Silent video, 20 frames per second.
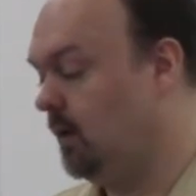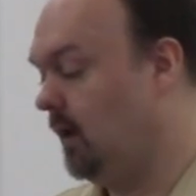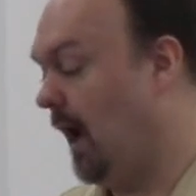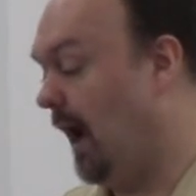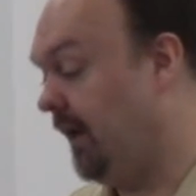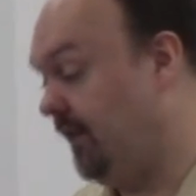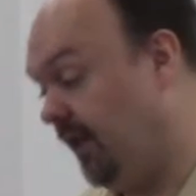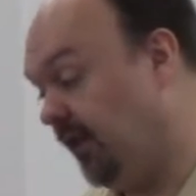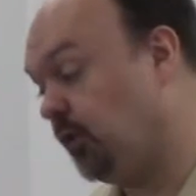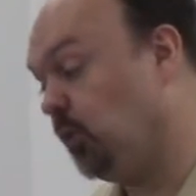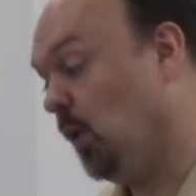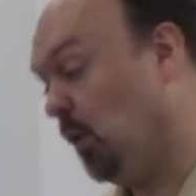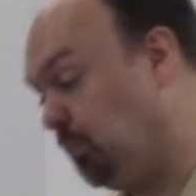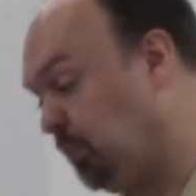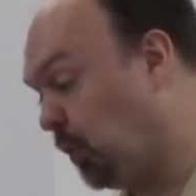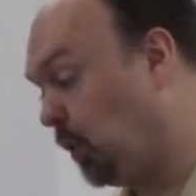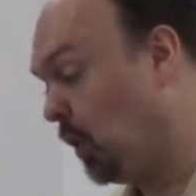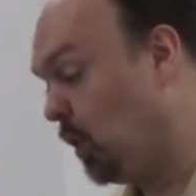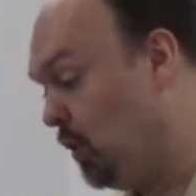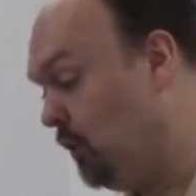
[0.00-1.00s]
and this will
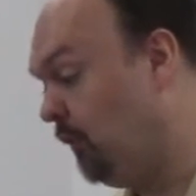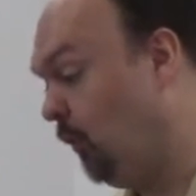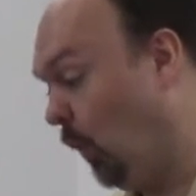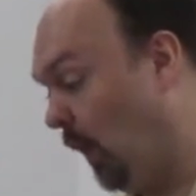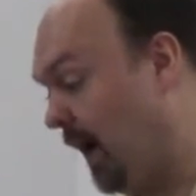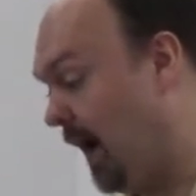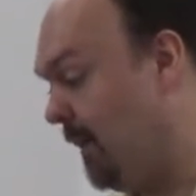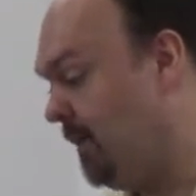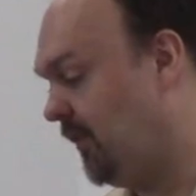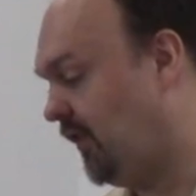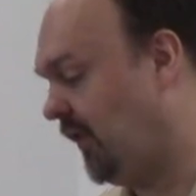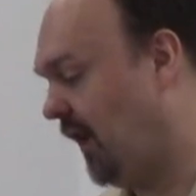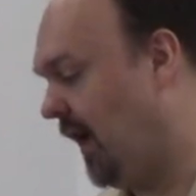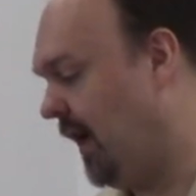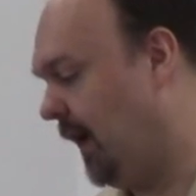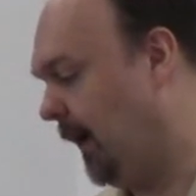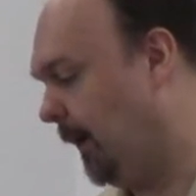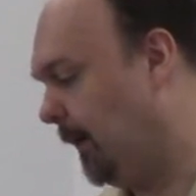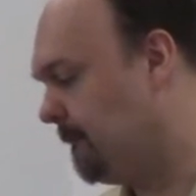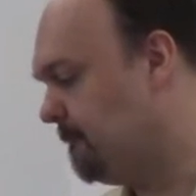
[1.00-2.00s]
prove what I'm
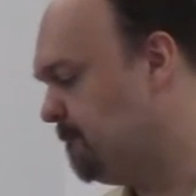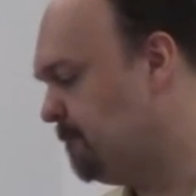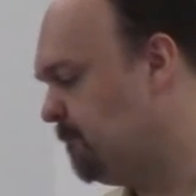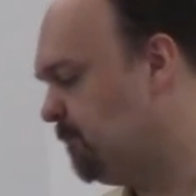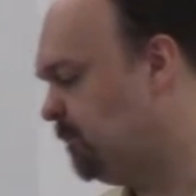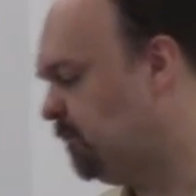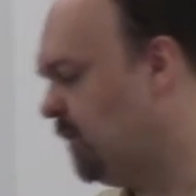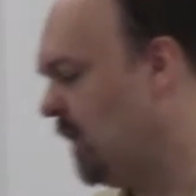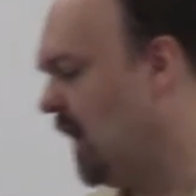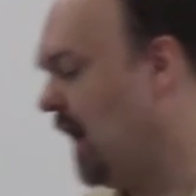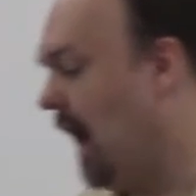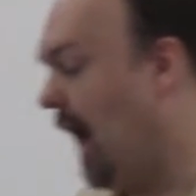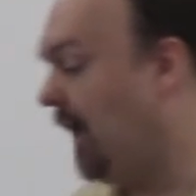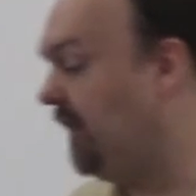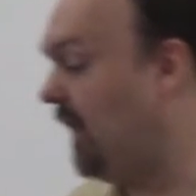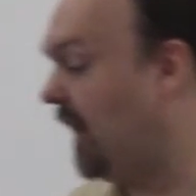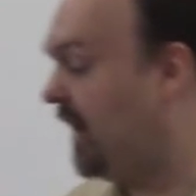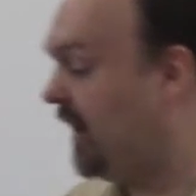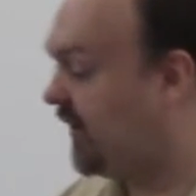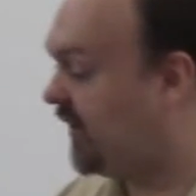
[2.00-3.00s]
saying.
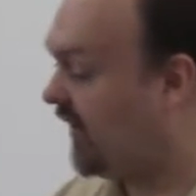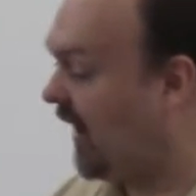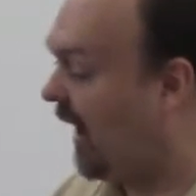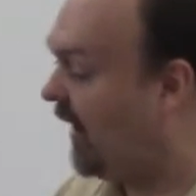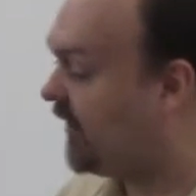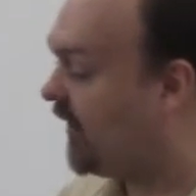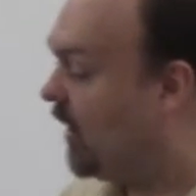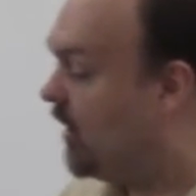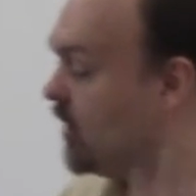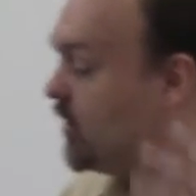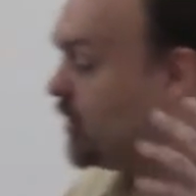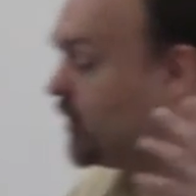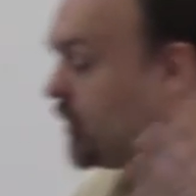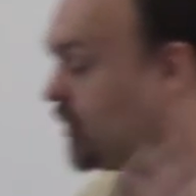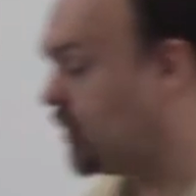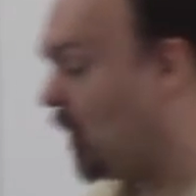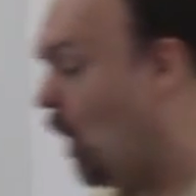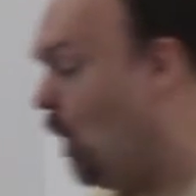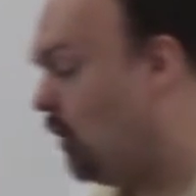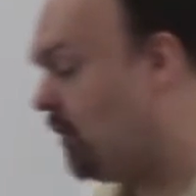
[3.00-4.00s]
And then he says,
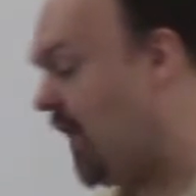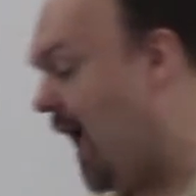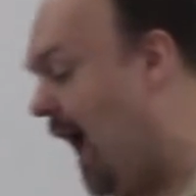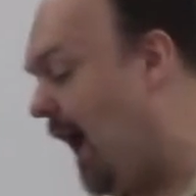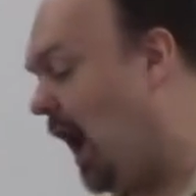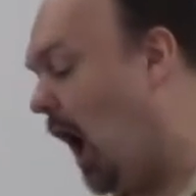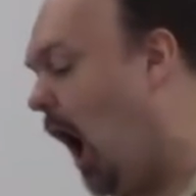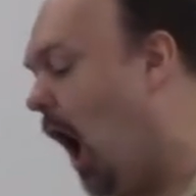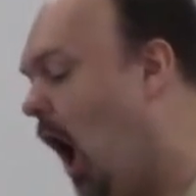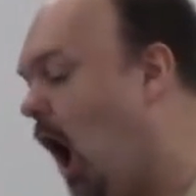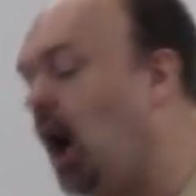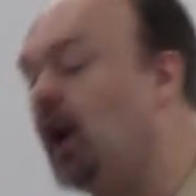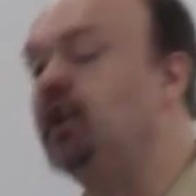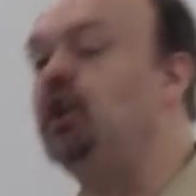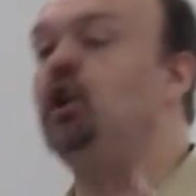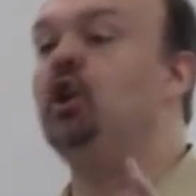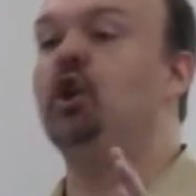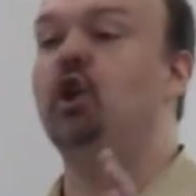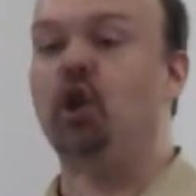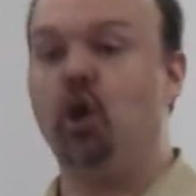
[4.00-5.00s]
so that
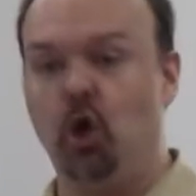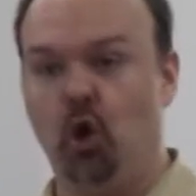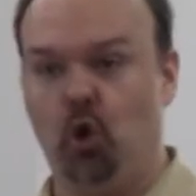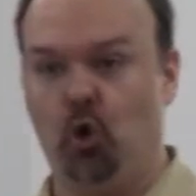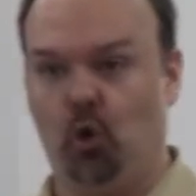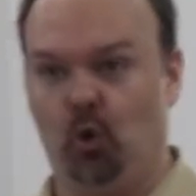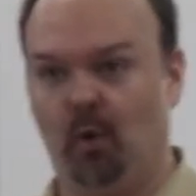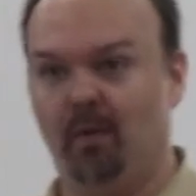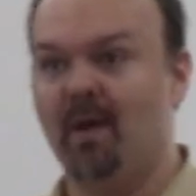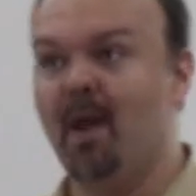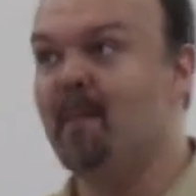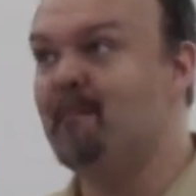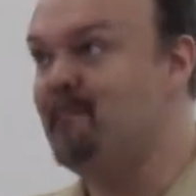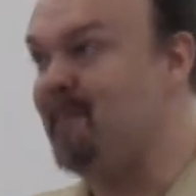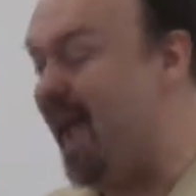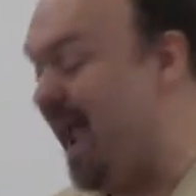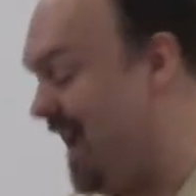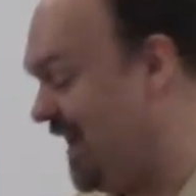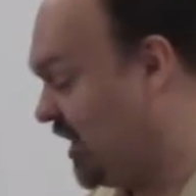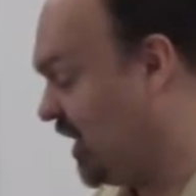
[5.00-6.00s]
on you
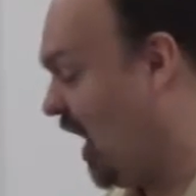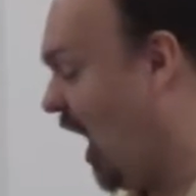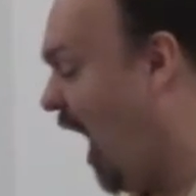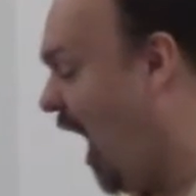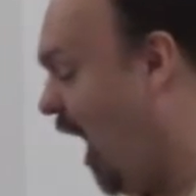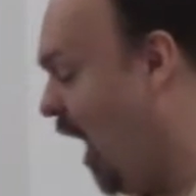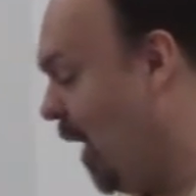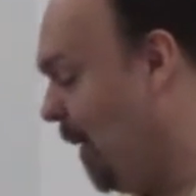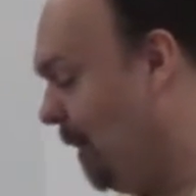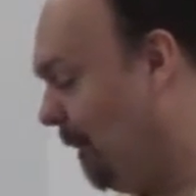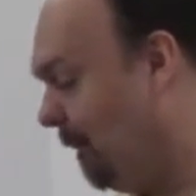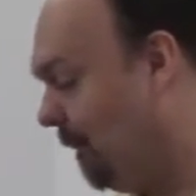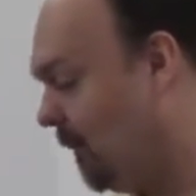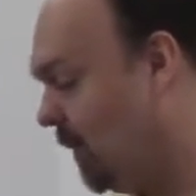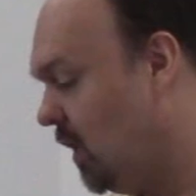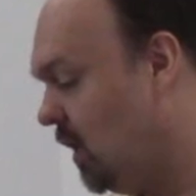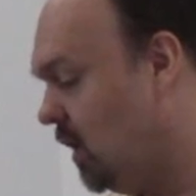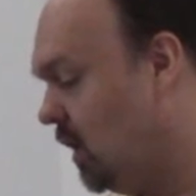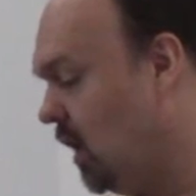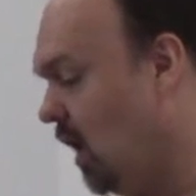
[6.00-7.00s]
may come
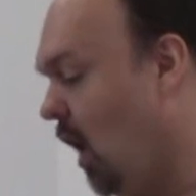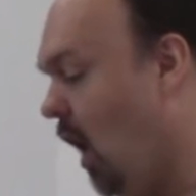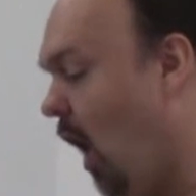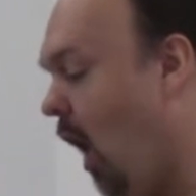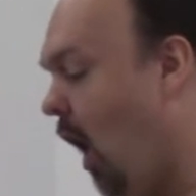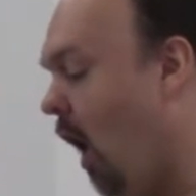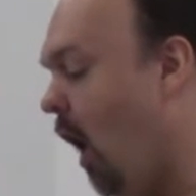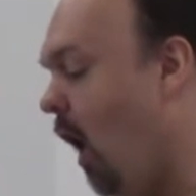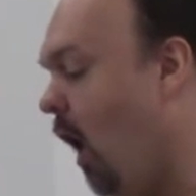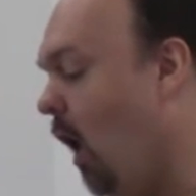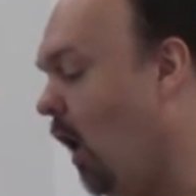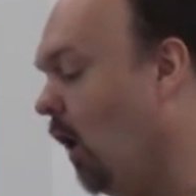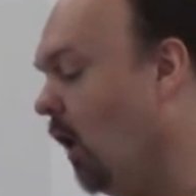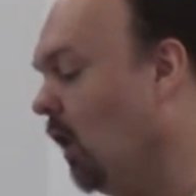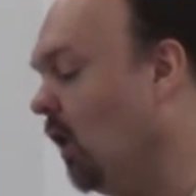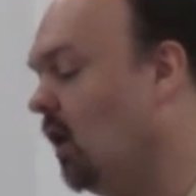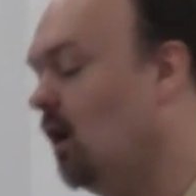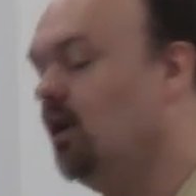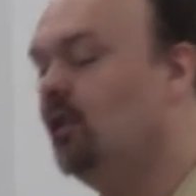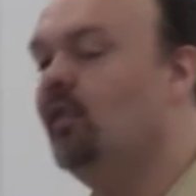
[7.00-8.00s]

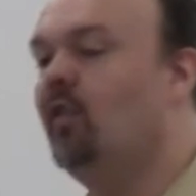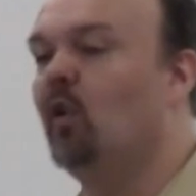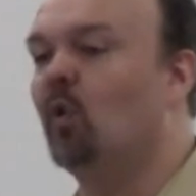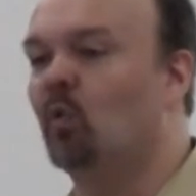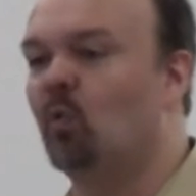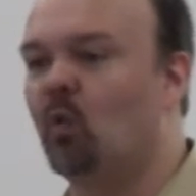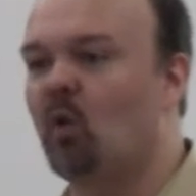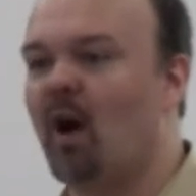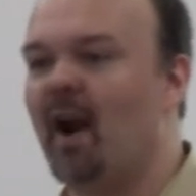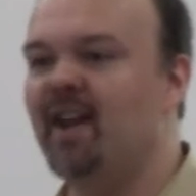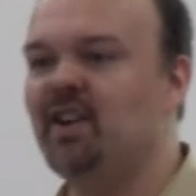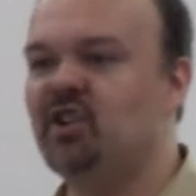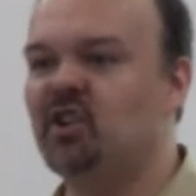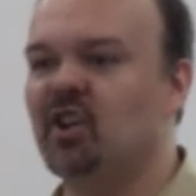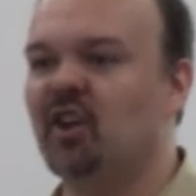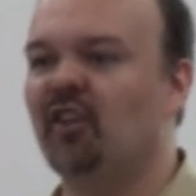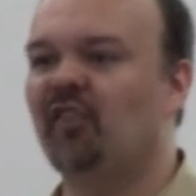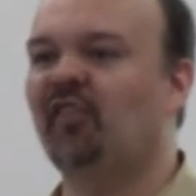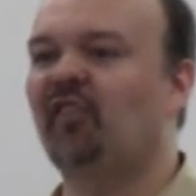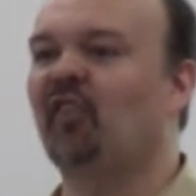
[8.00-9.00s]
all the
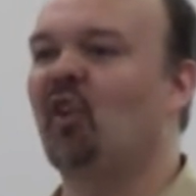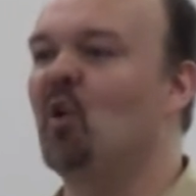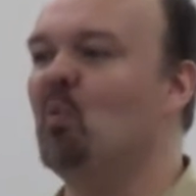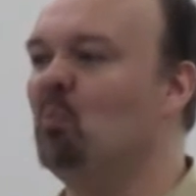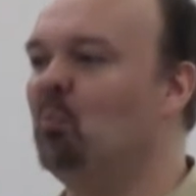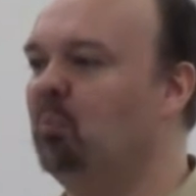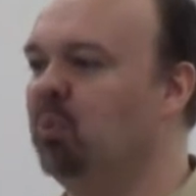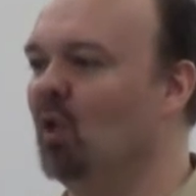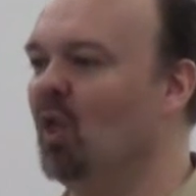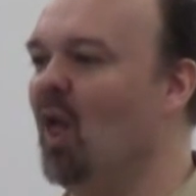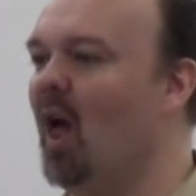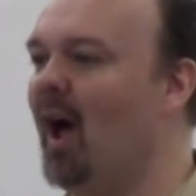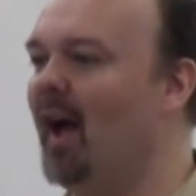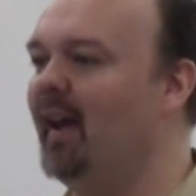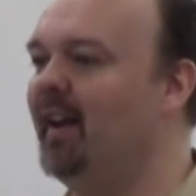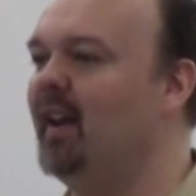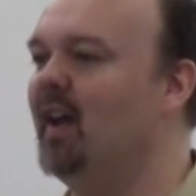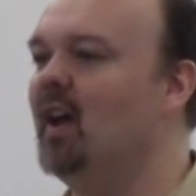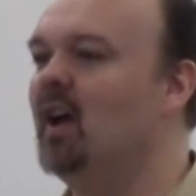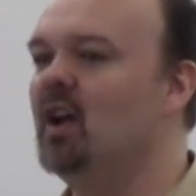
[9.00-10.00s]
righteous
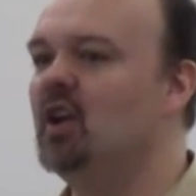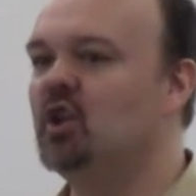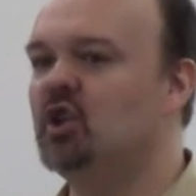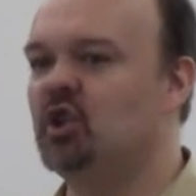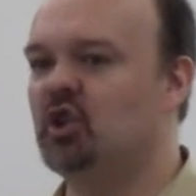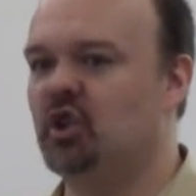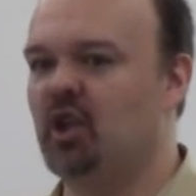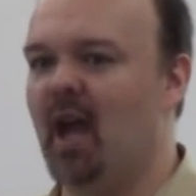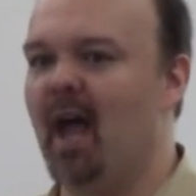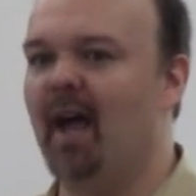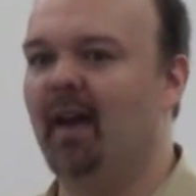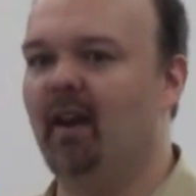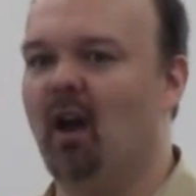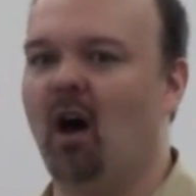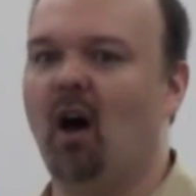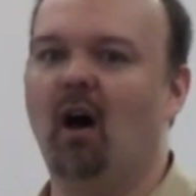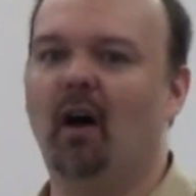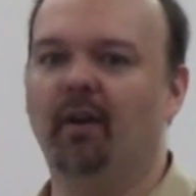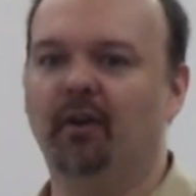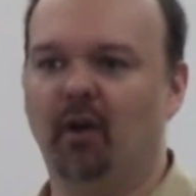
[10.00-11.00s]
blood shed
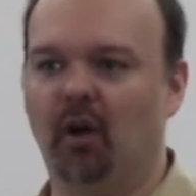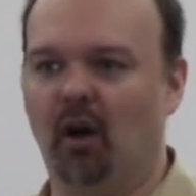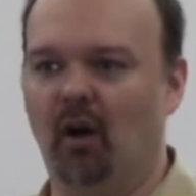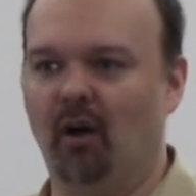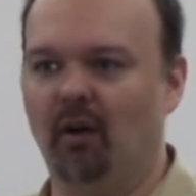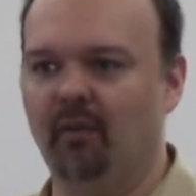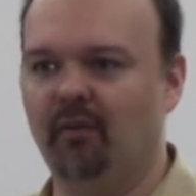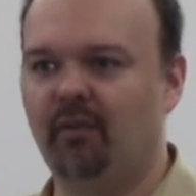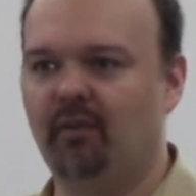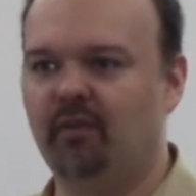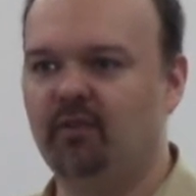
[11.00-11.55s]
on earth.